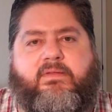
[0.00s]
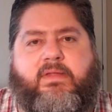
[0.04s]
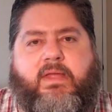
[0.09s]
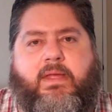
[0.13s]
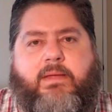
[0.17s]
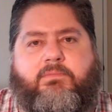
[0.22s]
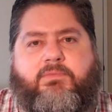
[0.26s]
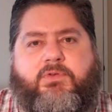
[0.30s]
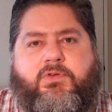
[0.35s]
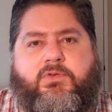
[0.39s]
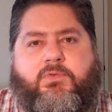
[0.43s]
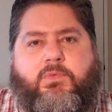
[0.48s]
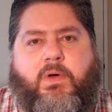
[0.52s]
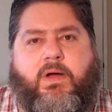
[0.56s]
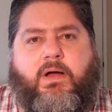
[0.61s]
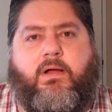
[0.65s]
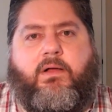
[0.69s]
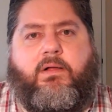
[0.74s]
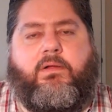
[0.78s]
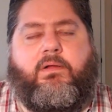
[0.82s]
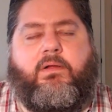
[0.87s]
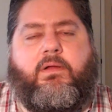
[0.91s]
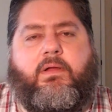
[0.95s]
name to
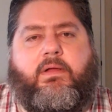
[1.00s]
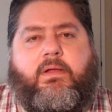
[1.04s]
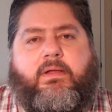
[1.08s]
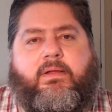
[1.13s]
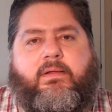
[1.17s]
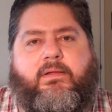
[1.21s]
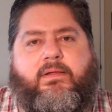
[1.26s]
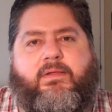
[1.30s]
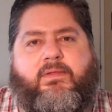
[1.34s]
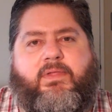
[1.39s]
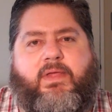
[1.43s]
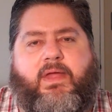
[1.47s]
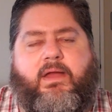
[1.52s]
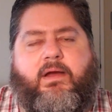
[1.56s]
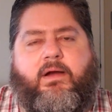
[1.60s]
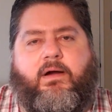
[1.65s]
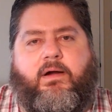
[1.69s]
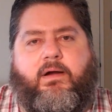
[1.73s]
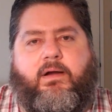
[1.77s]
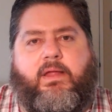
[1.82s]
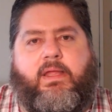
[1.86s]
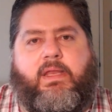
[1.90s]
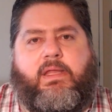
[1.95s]
dwell
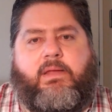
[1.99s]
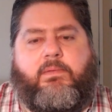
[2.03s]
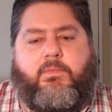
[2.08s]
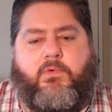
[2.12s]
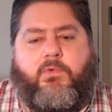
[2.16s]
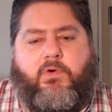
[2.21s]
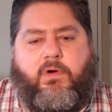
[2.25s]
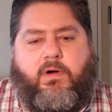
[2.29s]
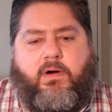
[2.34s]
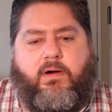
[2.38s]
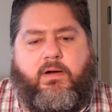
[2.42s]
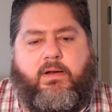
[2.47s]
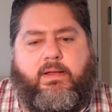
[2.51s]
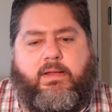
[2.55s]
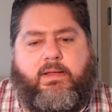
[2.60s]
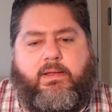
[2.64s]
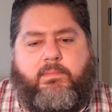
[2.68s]
there anymore.